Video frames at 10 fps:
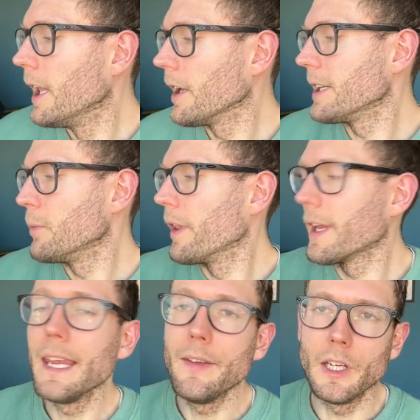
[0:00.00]
Like I say, one of the
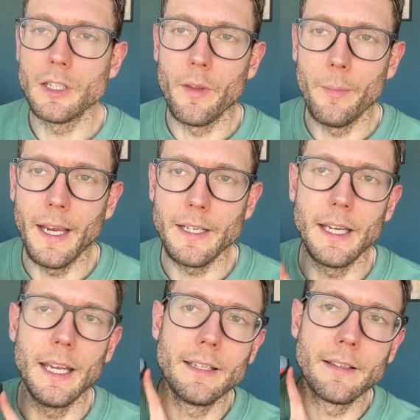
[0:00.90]
key features of the Max
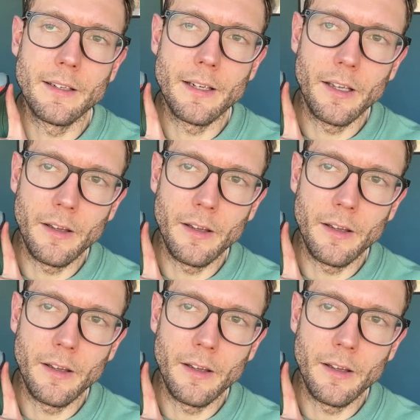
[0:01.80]
is the